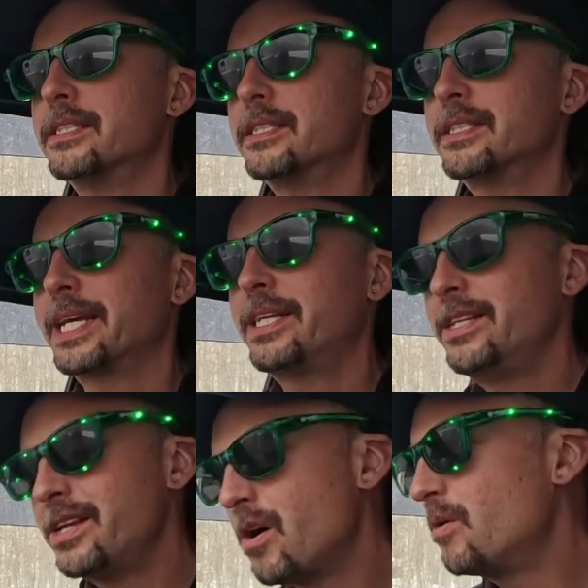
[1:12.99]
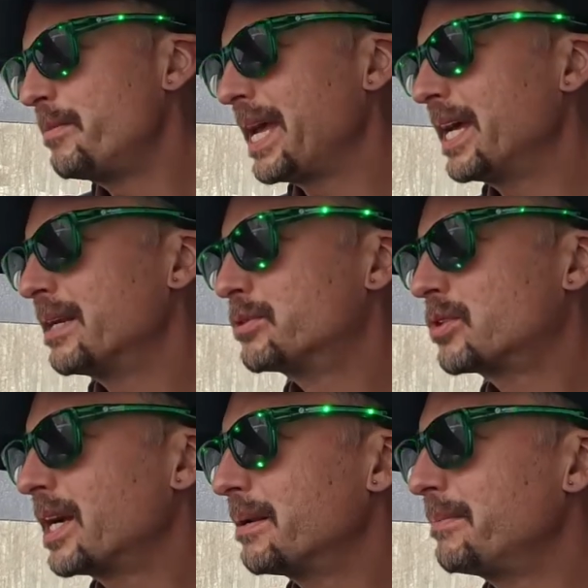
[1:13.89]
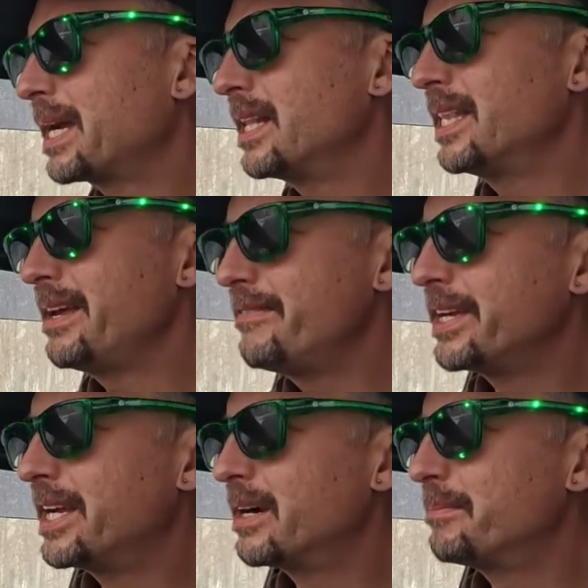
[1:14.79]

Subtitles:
It's like, no, man, I'm trying to make a living here,